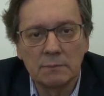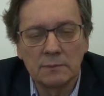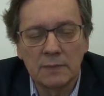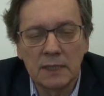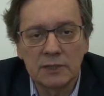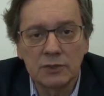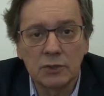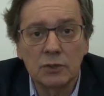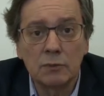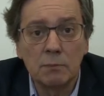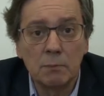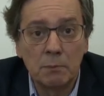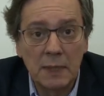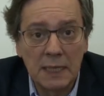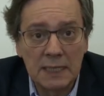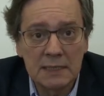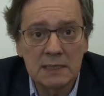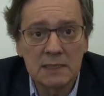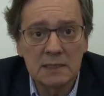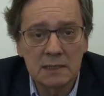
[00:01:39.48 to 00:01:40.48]
certain
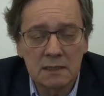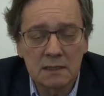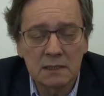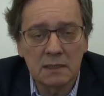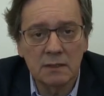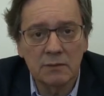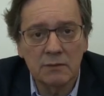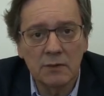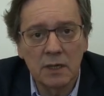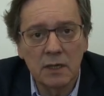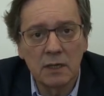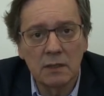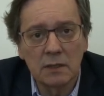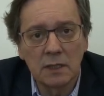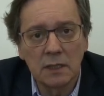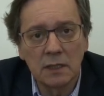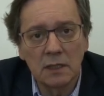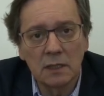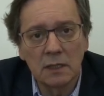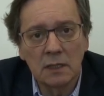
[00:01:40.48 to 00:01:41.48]
base
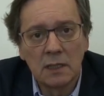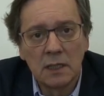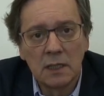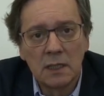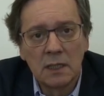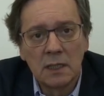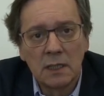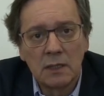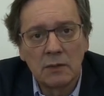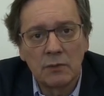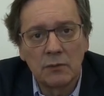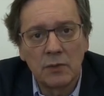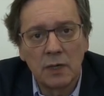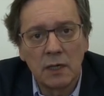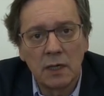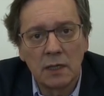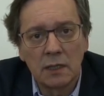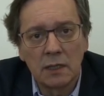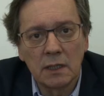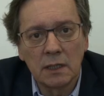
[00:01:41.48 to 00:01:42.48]

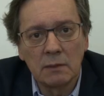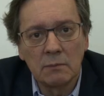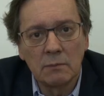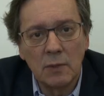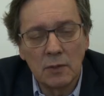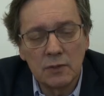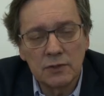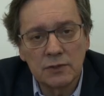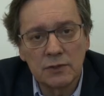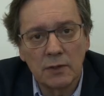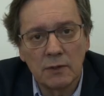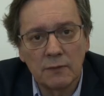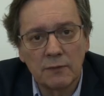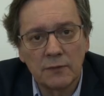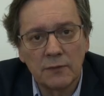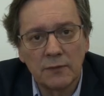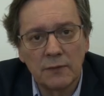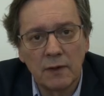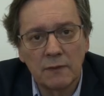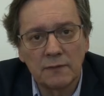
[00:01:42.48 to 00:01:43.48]
regarding most
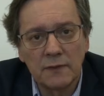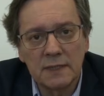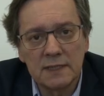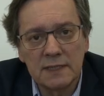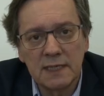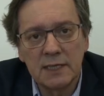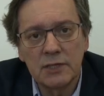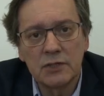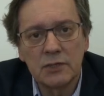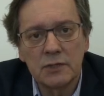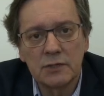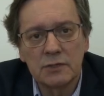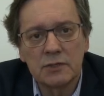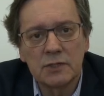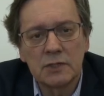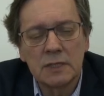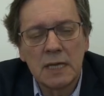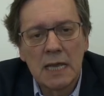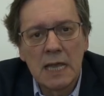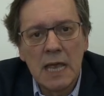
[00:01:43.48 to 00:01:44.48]
of these
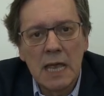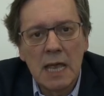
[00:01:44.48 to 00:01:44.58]
issues.